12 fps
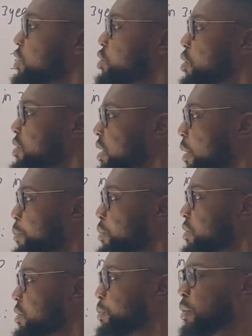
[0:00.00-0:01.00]
interest and
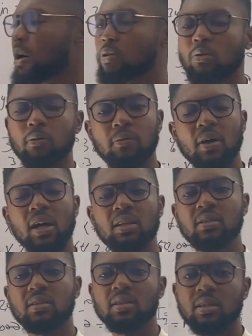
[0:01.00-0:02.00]
principal to
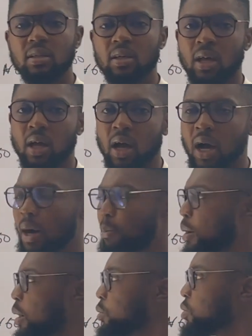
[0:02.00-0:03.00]
find the
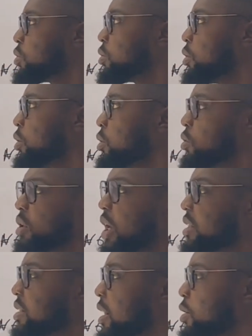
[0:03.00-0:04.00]
amount. So
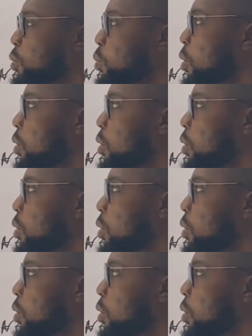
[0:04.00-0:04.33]
that's how you